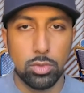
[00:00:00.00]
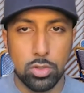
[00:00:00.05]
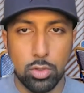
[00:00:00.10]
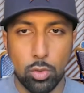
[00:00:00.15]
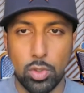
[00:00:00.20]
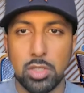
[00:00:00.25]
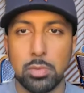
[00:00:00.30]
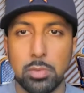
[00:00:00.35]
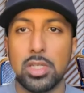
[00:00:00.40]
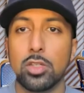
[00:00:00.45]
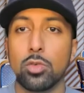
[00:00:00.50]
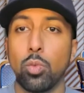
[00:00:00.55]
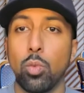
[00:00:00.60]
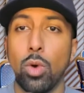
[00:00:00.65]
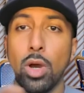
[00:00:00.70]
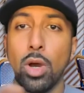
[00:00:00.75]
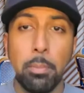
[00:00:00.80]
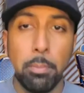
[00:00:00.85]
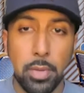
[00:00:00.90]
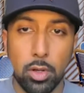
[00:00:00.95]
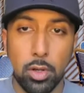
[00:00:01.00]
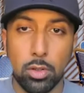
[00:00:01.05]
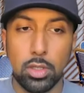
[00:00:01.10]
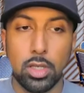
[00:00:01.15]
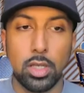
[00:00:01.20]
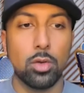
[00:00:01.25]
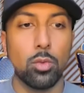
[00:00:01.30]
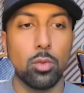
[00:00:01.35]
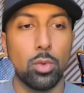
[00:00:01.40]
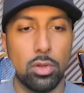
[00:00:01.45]
So which means one
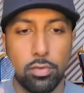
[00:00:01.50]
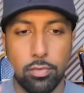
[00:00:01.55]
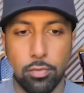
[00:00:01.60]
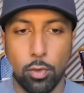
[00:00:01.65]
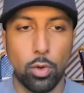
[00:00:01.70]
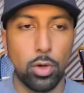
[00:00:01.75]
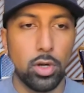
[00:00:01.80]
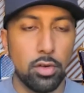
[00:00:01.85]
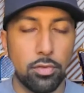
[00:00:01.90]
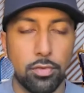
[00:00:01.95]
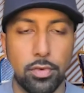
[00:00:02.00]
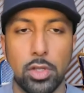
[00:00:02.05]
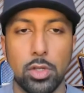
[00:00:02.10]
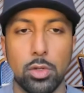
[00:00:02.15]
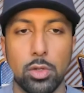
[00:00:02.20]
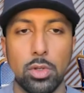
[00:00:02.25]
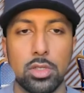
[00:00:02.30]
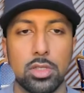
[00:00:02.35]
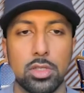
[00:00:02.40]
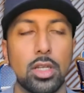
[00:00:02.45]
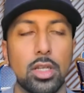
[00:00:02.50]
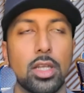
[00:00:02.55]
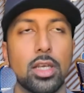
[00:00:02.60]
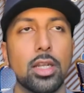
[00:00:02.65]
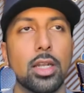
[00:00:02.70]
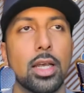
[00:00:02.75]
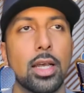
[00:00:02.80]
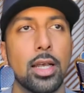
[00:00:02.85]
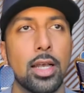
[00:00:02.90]
building with 4 different units in it.